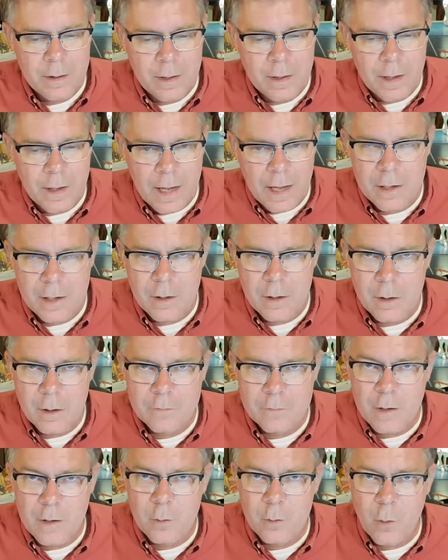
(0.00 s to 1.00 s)
I don't,
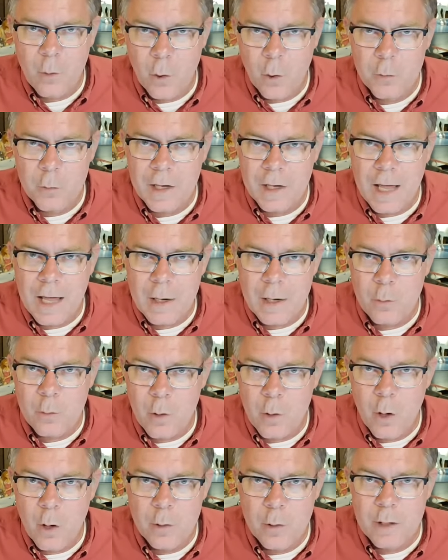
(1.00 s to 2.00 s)
if I don't hold it, I
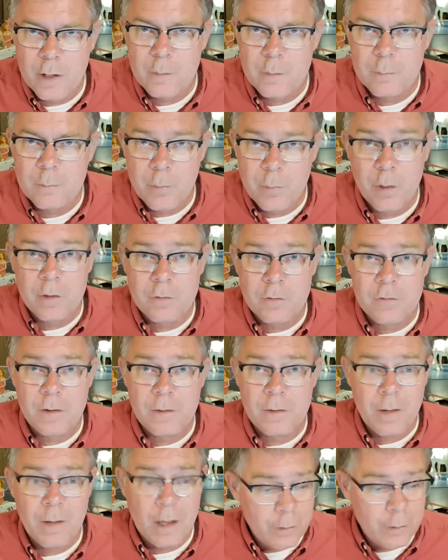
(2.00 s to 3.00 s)
don't own it
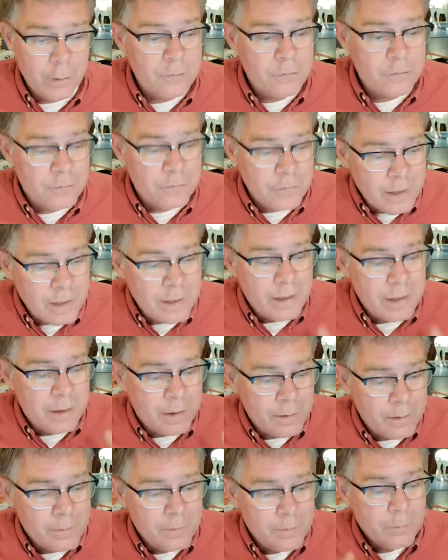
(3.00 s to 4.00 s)
person. I want to
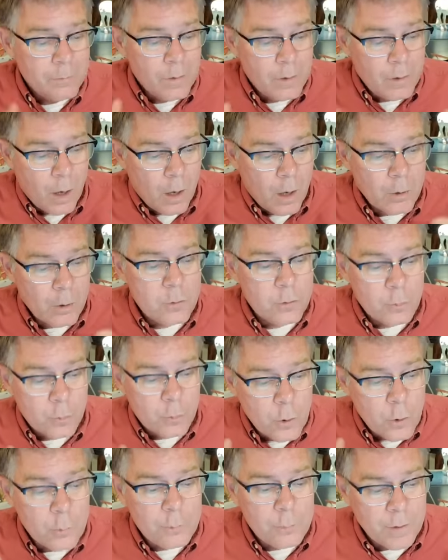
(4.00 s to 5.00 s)
see our
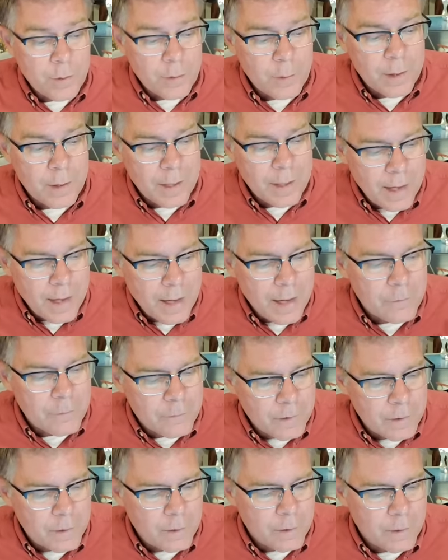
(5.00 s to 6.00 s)
group that we have
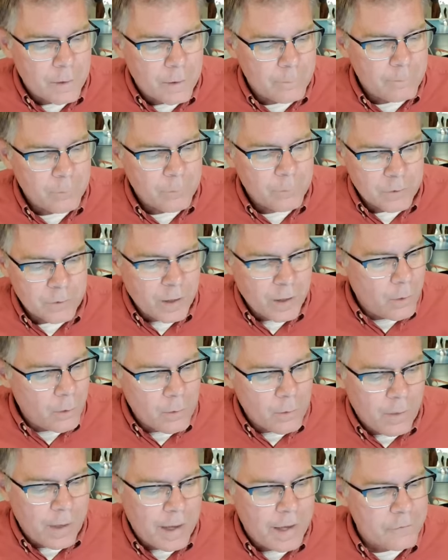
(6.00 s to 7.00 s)
here.
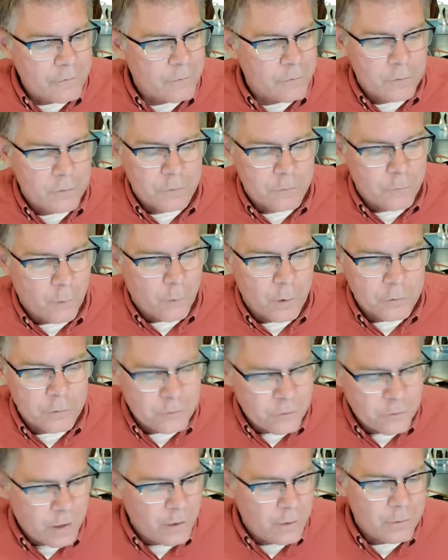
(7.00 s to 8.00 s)
Daryl Glass is a four,
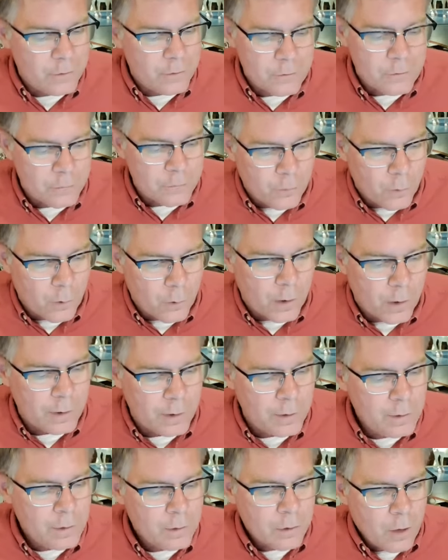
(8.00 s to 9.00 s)
Sharon's a four,
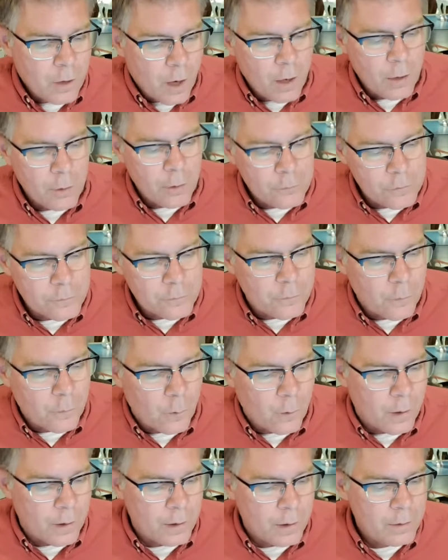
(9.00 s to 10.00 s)
Carl's a
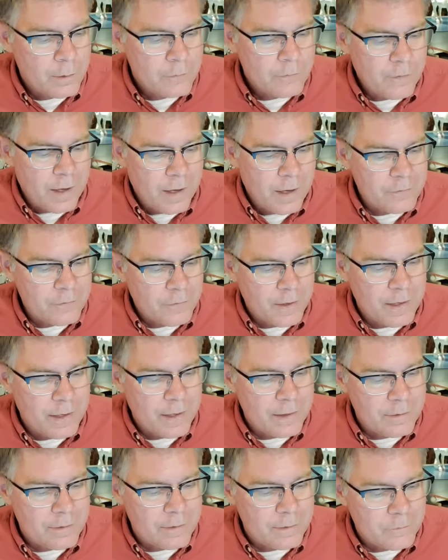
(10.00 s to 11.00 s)
four, Fast
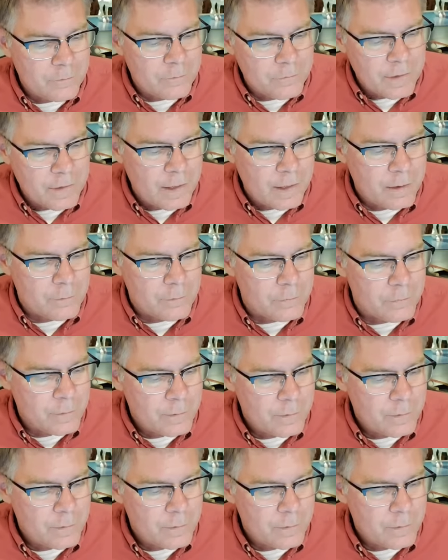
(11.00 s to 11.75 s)
Landing, Steve,